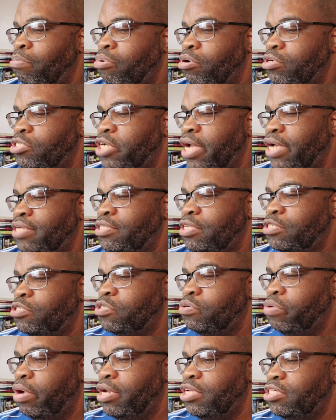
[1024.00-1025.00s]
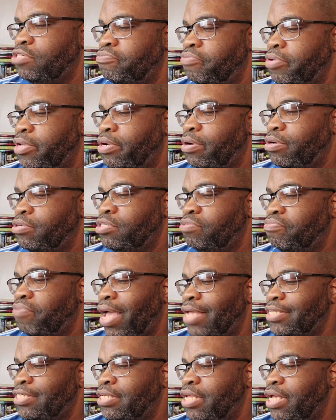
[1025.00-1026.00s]
projects its greatest fears,
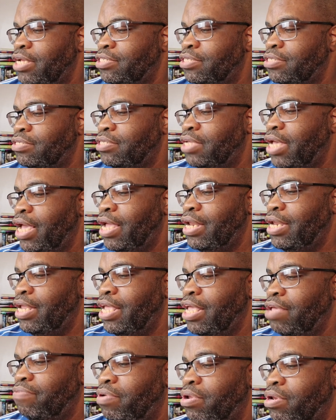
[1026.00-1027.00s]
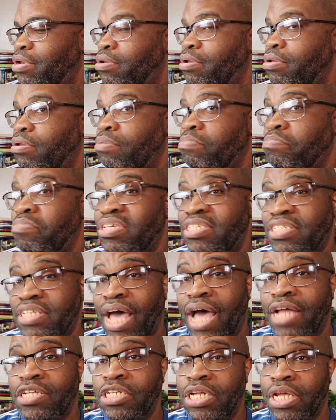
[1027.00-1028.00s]
fascinations, and even
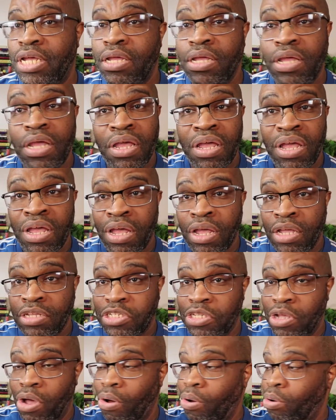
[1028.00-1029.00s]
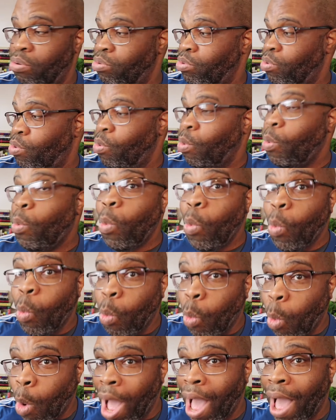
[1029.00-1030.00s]
misogyny. So,
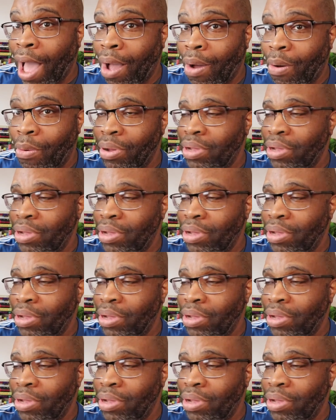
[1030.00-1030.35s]
wow,